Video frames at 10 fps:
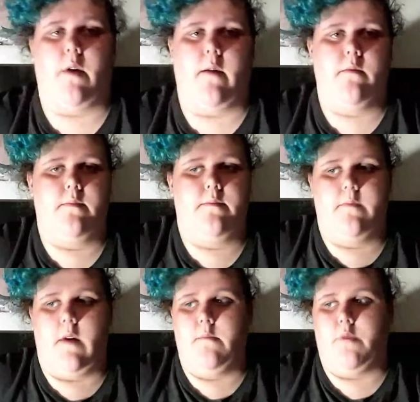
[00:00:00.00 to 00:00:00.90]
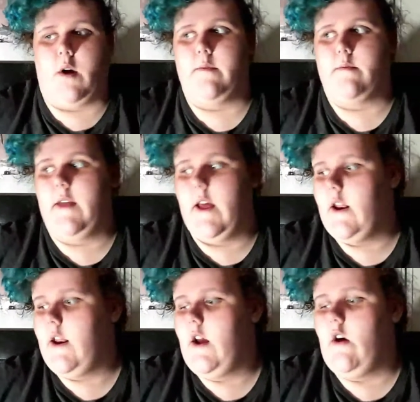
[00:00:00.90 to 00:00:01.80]
probably
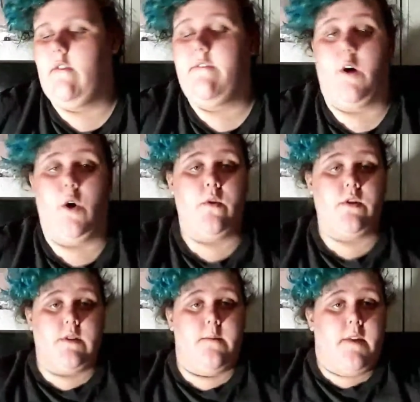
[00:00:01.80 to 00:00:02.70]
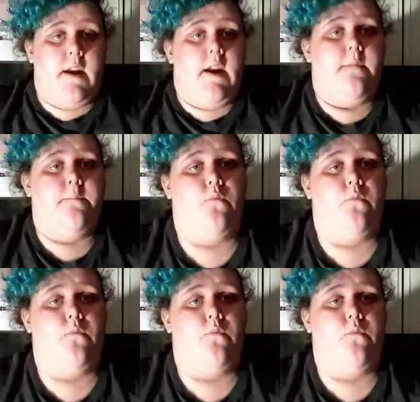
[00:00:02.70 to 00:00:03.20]
editing on a phone or something.